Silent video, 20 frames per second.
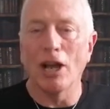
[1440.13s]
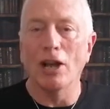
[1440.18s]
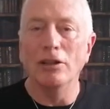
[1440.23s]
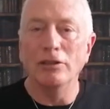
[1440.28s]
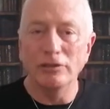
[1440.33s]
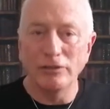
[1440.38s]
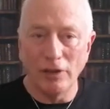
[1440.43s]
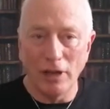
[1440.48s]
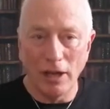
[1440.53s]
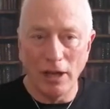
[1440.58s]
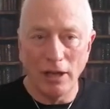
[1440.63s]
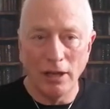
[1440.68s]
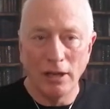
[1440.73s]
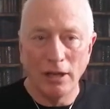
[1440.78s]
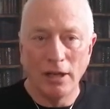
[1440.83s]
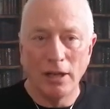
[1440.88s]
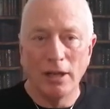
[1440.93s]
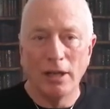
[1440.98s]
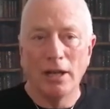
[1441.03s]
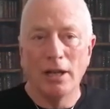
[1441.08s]
over.
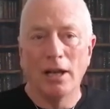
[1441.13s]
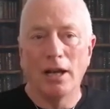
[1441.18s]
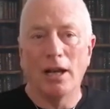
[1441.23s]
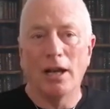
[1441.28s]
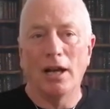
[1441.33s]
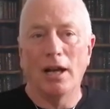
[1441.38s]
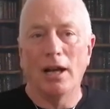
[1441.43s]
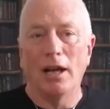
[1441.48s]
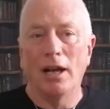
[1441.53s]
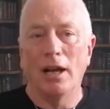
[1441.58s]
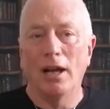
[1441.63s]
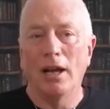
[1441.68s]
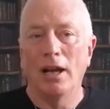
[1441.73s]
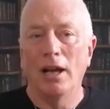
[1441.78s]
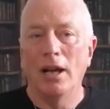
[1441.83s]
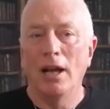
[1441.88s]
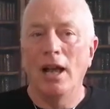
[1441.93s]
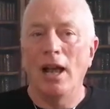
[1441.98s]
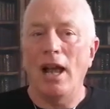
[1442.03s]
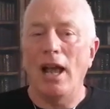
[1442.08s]

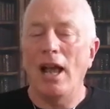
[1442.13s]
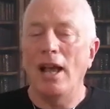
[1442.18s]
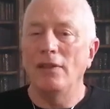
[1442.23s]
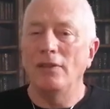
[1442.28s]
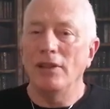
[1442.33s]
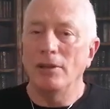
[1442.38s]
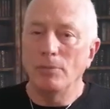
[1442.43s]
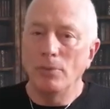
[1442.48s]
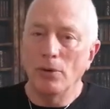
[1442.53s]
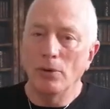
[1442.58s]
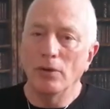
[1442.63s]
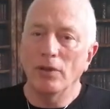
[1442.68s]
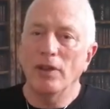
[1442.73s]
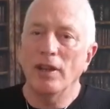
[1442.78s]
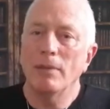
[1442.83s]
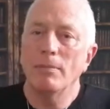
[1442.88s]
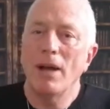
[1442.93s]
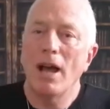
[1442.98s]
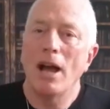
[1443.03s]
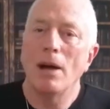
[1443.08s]
And the important thing
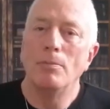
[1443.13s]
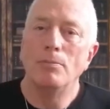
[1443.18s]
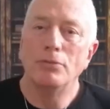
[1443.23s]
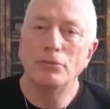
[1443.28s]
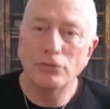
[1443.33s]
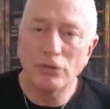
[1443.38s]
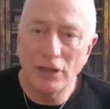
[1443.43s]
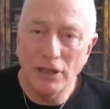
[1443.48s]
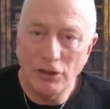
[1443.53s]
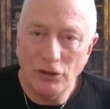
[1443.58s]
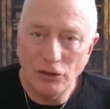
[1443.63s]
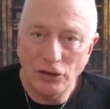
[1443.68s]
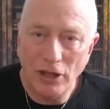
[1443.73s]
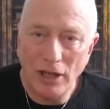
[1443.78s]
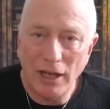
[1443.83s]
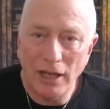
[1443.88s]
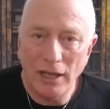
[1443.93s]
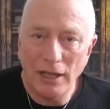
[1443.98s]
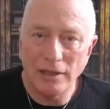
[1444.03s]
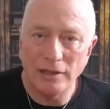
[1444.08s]
about a bridge
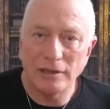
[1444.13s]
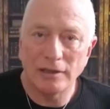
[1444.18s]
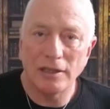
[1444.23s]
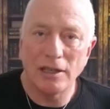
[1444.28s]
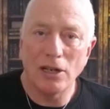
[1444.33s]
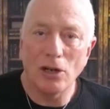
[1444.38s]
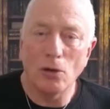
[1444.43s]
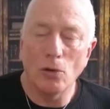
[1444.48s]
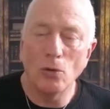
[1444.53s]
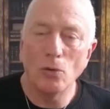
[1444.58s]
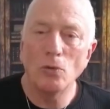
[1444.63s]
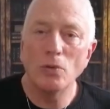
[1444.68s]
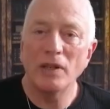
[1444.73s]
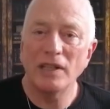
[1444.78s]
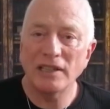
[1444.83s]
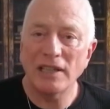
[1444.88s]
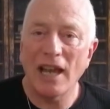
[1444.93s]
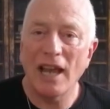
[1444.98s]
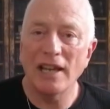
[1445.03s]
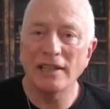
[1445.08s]
is that it
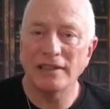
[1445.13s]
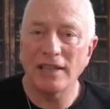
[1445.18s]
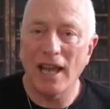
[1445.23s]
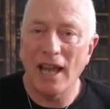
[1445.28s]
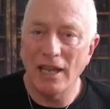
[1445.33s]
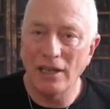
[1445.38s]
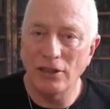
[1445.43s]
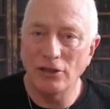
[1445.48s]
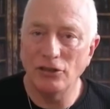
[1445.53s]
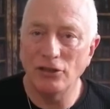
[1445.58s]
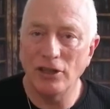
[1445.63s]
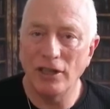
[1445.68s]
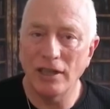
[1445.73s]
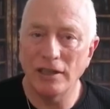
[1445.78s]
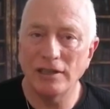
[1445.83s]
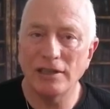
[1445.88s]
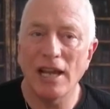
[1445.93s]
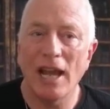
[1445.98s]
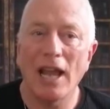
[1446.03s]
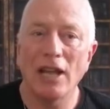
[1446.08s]
always has energy
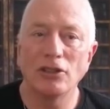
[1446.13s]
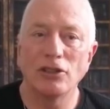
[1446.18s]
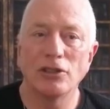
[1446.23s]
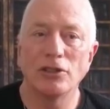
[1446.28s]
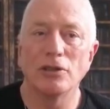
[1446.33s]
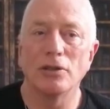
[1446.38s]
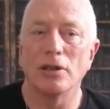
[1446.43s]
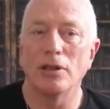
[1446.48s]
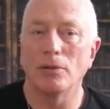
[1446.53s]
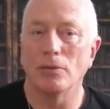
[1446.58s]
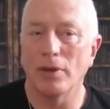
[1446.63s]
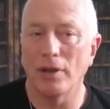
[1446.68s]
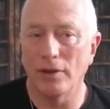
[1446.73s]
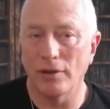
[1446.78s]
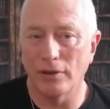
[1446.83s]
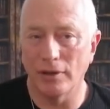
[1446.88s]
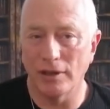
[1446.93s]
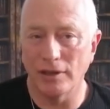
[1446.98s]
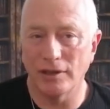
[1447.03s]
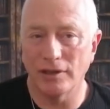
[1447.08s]
attached to it,
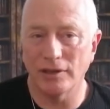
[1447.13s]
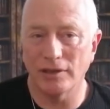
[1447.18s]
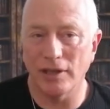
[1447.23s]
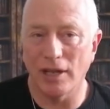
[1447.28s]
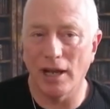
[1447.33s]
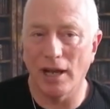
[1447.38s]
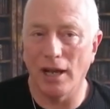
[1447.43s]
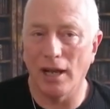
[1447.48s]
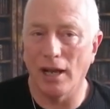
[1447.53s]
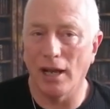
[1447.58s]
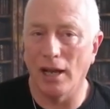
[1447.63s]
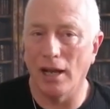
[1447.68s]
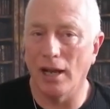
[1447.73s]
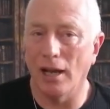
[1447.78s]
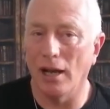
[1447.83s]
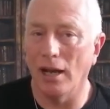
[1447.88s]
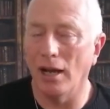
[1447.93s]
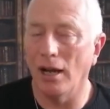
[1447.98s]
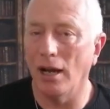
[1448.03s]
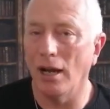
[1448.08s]
whether it's
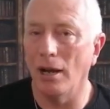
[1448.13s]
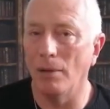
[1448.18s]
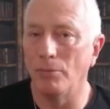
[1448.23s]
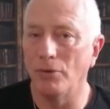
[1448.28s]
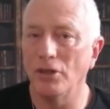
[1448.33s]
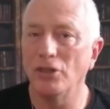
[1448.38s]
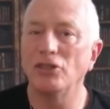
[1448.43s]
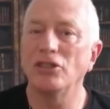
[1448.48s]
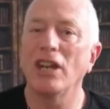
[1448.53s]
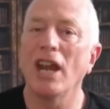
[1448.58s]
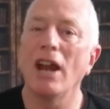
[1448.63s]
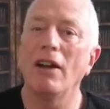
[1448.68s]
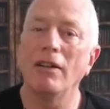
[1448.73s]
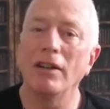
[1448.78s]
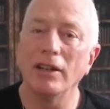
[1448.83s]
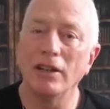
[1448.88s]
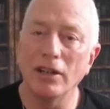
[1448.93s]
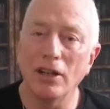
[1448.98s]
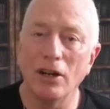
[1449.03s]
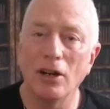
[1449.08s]
a bridge
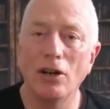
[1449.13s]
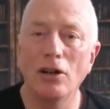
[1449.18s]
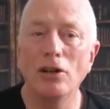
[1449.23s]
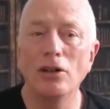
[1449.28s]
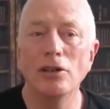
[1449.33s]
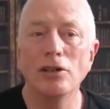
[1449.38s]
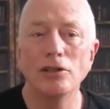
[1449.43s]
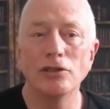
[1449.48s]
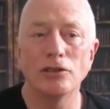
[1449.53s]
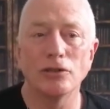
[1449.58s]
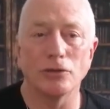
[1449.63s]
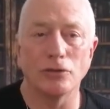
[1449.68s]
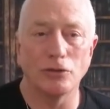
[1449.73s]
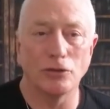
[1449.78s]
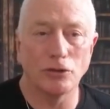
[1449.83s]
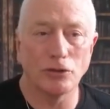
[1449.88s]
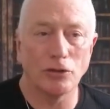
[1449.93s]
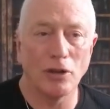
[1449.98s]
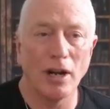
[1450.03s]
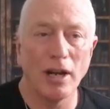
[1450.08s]
carrying cars or
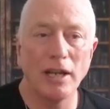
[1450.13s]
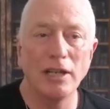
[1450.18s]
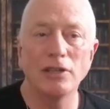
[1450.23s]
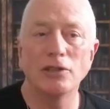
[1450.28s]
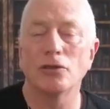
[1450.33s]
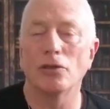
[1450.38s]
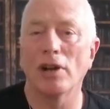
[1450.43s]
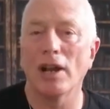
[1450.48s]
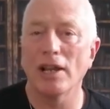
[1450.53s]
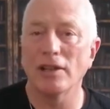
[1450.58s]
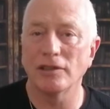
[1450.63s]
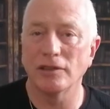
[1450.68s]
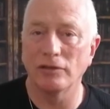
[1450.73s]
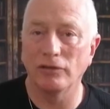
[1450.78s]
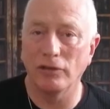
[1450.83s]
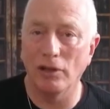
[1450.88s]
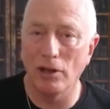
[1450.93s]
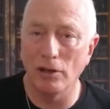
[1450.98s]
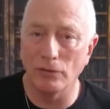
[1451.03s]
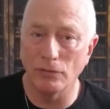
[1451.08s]
trains or allows a
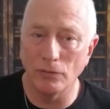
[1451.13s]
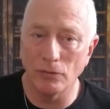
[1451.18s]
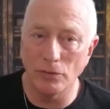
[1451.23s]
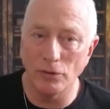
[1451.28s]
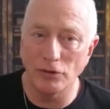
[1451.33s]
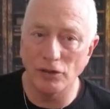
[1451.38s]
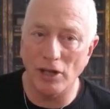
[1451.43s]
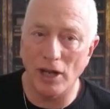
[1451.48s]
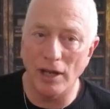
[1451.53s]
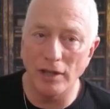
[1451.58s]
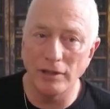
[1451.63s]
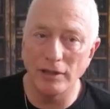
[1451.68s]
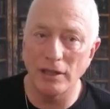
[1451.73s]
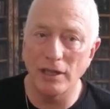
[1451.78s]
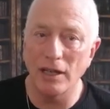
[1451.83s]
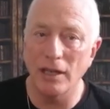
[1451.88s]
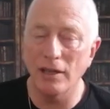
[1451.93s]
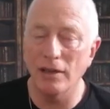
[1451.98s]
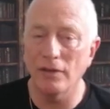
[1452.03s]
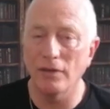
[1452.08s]
flow of water
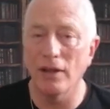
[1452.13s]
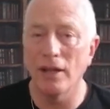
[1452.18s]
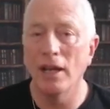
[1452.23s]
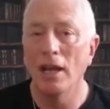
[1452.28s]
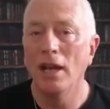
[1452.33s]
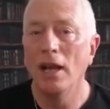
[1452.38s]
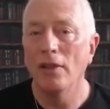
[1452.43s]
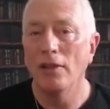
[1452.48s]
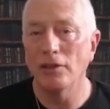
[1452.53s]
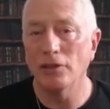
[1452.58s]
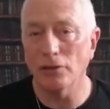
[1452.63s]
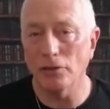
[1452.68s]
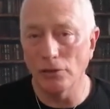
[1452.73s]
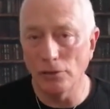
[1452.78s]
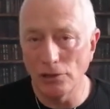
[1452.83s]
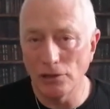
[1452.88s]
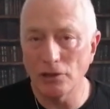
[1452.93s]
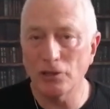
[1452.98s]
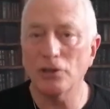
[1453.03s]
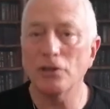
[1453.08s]
underneath it. There's
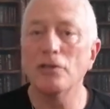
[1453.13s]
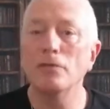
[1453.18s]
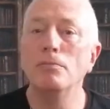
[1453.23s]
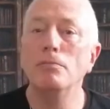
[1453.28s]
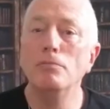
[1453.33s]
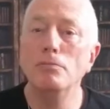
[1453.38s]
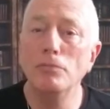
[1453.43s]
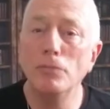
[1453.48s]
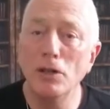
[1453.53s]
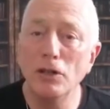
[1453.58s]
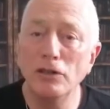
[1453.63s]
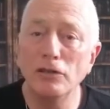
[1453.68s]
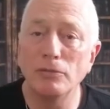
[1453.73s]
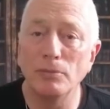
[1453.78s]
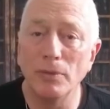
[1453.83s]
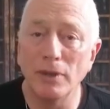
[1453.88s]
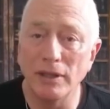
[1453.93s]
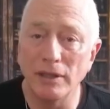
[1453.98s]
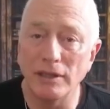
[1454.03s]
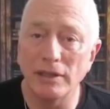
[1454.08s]
all sort of
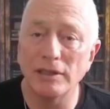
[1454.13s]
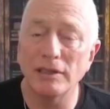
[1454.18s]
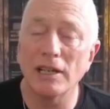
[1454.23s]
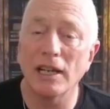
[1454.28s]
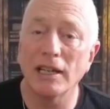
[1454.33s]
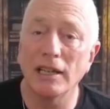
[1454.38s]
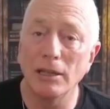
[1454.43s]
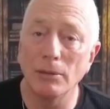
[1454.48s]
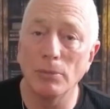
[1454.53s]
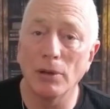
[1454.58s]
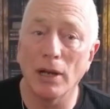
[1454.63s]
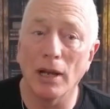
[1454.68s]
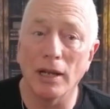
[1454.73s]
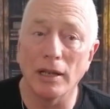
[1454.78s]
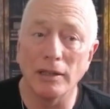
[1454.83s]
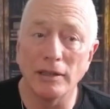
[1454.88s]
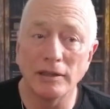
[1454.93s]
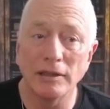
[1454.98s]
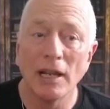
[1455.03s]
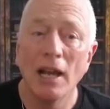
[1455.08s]
movement taking
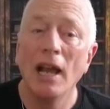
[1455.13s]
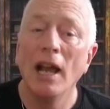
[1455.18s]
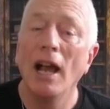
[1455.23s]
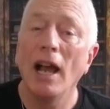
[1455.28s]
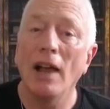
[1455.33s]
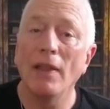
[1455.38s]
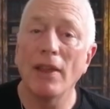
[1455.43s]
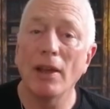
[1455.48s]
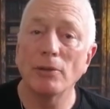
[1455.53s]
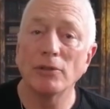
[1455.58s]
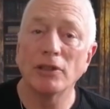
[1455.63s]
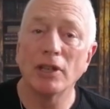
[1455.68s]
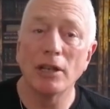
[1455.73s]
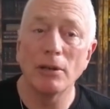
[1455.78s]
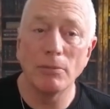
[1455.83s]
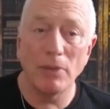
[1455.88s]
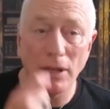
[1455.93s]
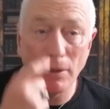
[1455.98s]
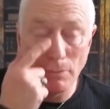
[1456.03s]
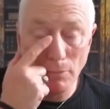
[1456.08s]
place, and that was going to
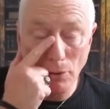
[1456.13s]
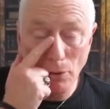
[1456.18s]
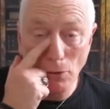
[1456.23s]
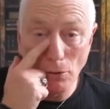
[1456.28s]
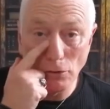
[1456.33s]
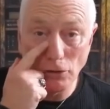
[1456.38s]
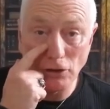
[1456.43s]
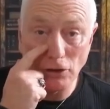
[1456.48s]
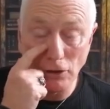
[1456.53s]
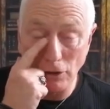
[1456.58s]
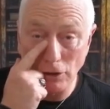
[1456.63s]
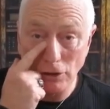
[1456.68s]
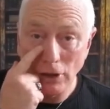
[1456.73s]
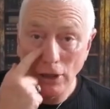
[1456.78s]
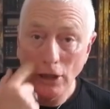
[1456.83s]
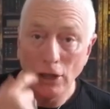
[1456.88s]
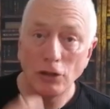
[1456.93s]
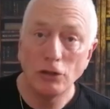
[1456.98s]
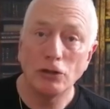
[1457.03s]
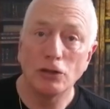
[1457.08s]
be important
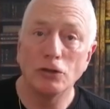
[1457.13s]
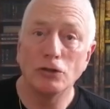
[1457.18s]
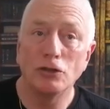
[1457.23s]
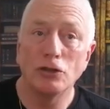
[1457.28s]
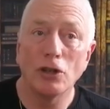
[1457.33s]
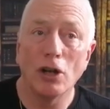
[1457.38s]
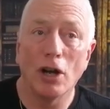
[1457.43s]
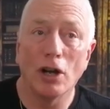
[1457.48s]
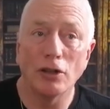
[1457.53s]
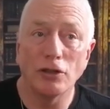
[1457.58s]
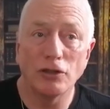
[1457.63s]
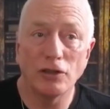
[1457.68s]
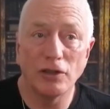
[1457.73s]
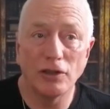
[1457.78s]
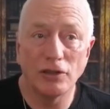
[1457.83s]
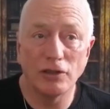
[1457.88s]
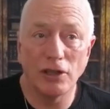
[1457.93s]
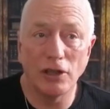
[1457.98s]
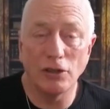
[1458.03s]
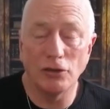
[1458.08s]
to charge the
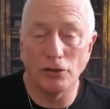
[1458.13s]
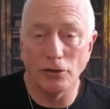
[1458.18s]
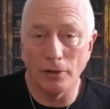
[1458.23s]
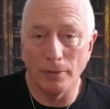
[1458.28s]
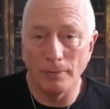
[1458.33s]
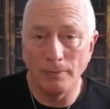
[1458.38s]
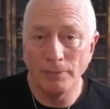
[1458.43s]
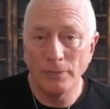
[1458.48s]
sigil.